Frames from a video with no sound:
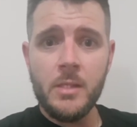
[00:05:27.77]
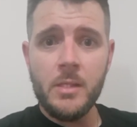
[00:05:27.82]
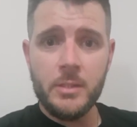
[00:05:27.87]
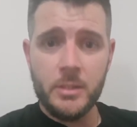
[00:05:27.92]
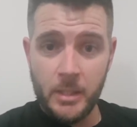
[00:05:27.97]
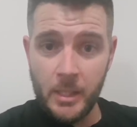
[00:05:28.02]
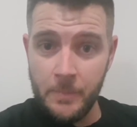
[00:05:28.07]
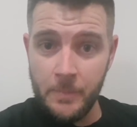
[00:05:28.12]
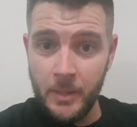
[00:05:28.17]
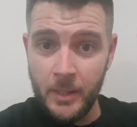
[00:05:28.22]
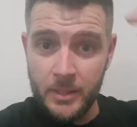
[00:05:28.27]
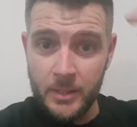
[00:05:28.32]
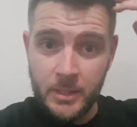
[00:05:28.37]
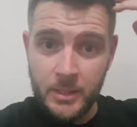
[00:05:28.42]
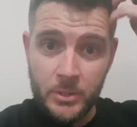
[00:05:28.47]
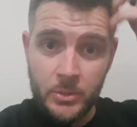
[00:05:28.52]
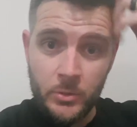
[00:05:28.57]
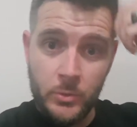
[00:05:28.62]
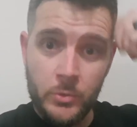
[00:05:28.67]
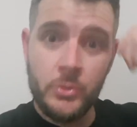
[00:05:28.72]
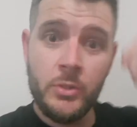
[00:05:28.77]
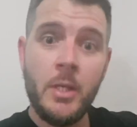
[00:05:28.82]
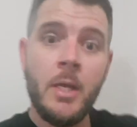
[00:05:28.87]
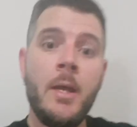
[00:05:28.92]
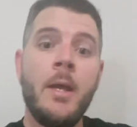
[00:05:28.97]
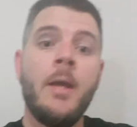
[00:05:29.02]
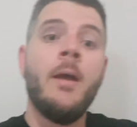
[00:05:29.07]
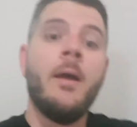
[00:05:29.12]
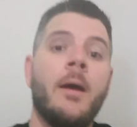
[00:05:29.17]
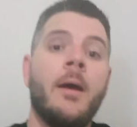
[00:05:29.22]
Sleeping essentials.
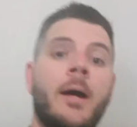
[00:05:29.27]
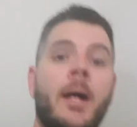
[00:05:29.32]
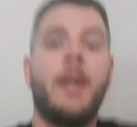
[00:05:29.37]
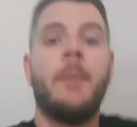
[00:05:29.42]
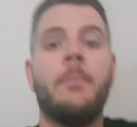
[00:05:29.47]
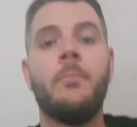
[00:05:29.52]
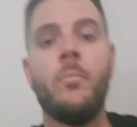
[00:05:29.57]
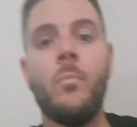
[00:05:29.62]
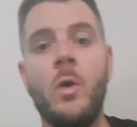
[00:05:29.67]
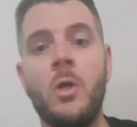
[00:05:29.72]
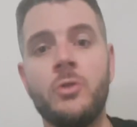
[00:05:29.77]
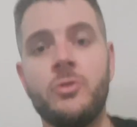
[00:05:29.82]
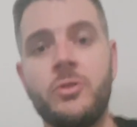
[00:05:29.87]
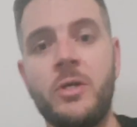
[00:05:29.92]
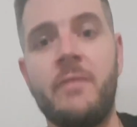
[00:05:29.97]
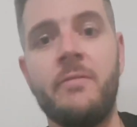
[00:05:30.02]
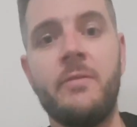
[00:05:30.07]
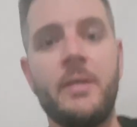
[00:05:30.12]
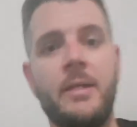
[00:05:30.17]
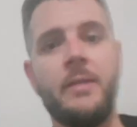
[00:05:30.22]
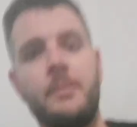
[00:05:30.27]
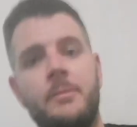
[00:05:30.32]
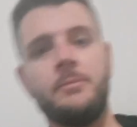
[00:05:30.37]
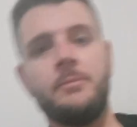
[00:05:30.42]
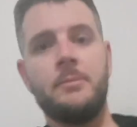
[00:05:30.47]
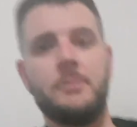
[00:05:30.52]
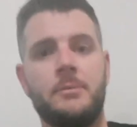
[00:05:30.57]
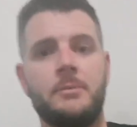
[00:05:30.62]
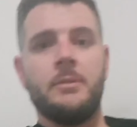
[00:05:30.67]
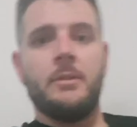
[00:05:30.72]
While
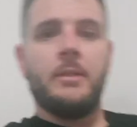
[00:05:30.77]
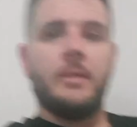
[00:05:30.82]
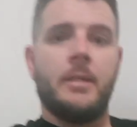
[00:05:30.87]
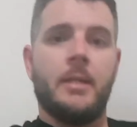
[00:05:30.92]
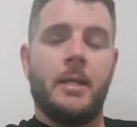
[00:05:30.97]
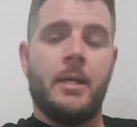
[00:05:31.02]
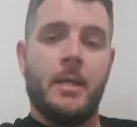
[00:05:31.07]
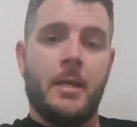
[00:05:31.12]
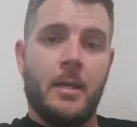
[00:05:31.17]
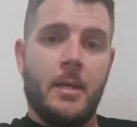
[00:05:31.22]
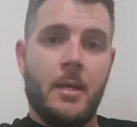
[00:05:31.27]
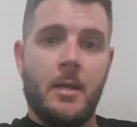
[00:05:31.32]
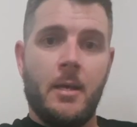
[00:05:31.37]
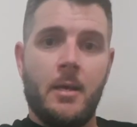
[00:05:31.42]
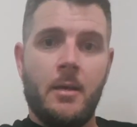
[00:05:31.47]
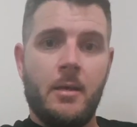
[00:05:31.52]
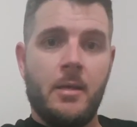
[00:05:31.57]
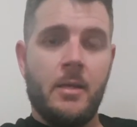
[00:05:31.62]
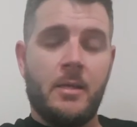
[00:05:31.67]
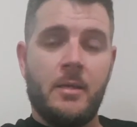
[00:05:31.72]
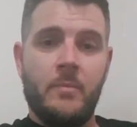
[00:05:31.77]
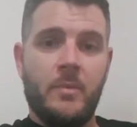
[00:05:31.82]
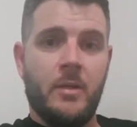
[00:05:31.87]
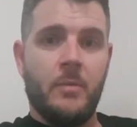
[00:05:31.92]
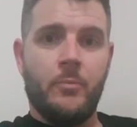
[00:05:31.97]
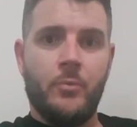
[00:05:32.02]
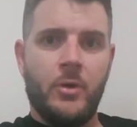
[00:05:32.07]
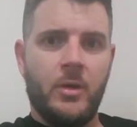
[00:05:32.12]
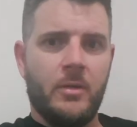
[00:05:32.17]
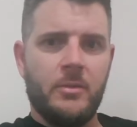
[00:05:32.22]
traveling, it can
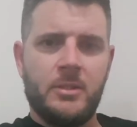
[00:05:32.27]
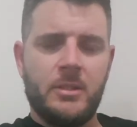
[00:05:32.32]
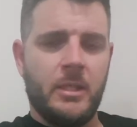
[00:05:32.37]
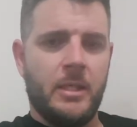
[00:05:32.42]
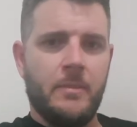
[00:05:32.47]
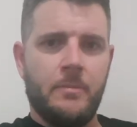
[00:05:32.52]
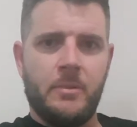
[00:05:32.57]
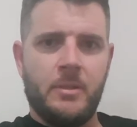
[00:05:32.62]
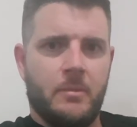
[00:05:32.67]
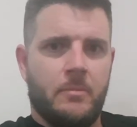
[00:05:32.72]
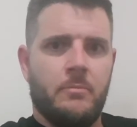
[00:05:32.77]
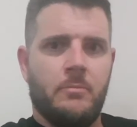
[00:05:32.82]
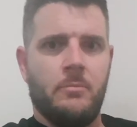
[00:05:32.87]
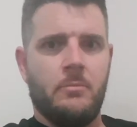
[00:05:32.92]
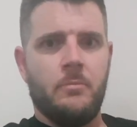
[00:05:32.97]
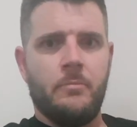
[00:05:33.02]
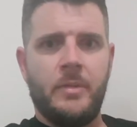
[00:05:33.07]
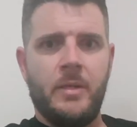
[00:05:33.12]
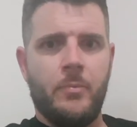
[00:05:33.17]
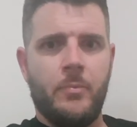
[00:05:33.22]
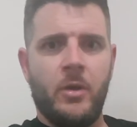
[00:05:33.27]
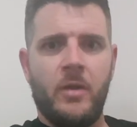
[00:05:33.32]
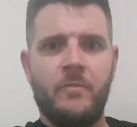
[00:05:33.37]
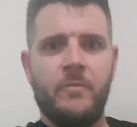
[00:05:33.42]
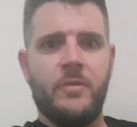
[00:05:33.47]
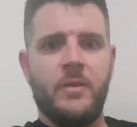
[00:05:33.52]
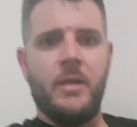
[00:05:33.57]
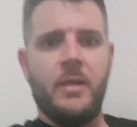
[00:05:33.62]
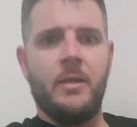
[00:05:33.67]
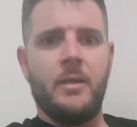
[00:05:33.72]
be a prick. Sleep can be a prick
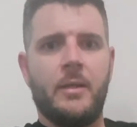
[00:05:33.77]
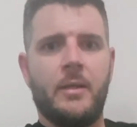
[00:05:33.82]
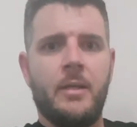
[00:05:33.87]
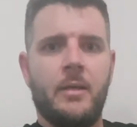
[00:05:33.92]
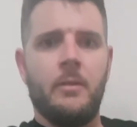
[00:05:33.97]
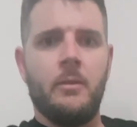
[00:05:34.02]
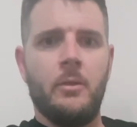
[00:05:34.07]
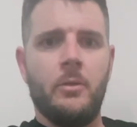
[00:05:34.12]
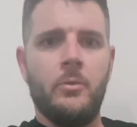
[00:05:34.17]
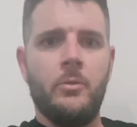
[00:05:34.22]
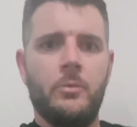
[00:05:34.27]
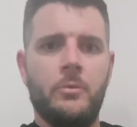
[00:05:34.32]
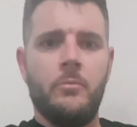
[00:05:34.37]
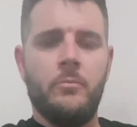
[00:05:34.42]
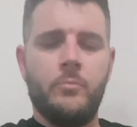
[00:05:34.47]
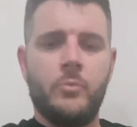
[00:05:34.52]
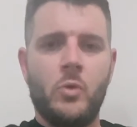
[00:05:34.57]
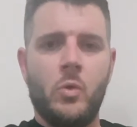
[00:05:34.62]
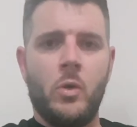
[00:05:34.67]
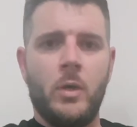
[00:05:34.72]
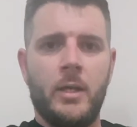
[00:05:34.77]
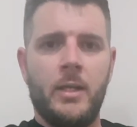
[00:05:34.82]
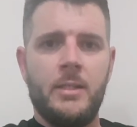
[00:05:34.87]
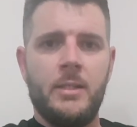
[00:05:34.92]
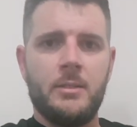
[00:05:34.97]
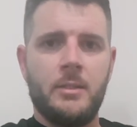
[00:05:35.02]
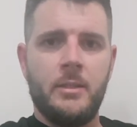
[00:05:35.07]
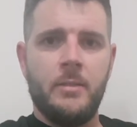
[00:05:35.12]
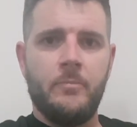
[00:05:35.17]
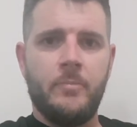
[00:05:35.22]
of a thing. It can elude quite
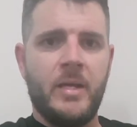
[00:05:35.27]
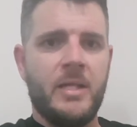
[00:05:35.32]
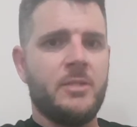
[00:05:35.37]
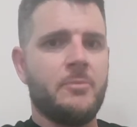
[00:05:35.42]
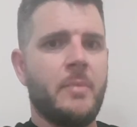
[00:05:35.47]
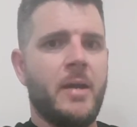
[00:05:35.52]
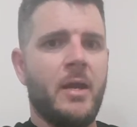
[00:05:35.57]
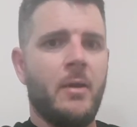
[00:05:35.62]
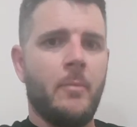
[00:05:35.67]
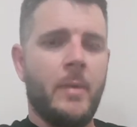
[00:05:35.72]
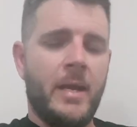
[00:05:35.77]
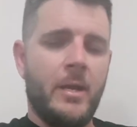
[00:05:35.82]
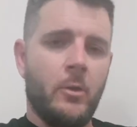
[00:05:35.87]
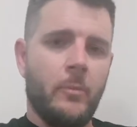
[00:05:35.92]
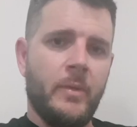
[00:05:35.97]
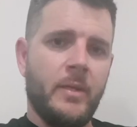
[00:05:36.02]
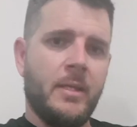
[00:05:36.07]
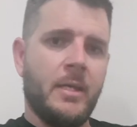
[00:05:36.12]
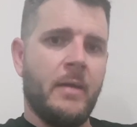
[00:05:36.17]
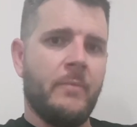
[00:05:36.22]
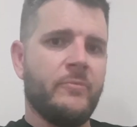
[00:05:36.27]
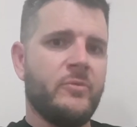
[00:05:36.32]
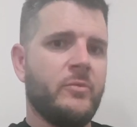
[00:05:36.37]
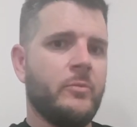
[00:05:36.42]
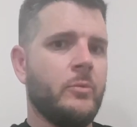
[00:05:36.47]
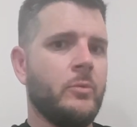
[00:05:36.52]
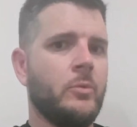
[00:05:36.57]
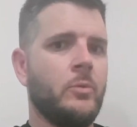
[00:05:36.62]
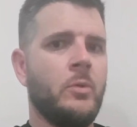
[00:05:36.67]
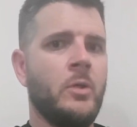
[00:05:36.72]
easily. Beds may or may not be
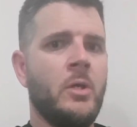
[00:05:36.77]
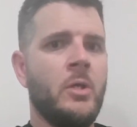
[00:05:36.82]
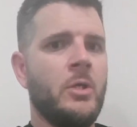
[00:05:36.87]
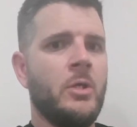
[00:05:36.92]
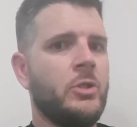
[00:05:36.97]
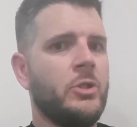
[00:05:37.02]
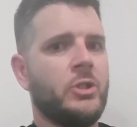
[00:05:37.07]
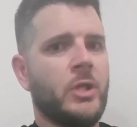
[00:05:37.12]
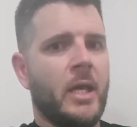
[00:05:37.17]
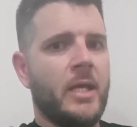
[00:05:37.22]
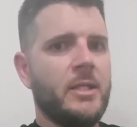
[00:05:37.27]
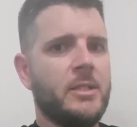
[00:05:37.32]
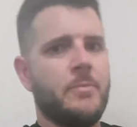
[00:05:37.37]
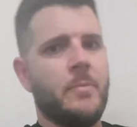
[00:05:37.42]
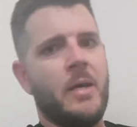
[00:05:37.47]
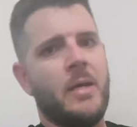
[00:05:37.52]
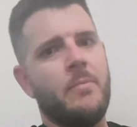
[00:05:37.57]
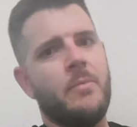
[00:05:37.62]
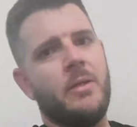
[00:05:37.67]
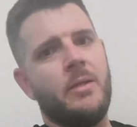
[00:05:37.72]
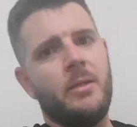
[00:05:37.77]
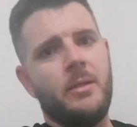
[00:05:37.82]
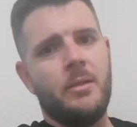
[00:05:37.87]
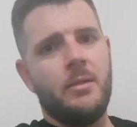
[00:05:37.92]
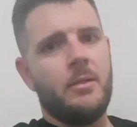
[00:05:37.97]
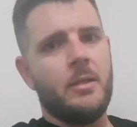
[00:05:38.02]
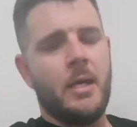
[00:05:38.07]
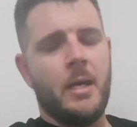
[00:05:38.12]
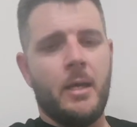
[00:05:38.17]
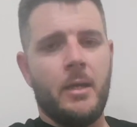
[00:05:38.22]
comfortable. Shades may
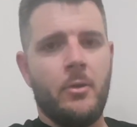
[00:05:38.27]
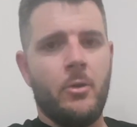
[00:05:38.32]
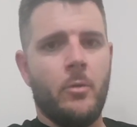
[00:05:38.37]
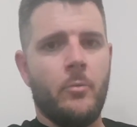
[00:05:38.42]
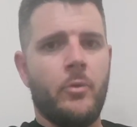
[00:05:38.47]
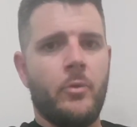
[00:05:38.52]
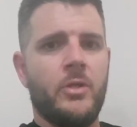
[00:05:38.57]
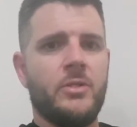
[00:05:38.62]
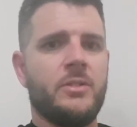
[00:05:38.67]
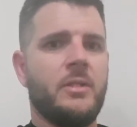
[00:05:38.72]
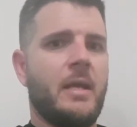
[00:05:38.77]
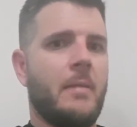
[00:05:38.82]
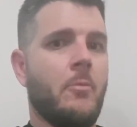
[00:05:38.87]
be not present.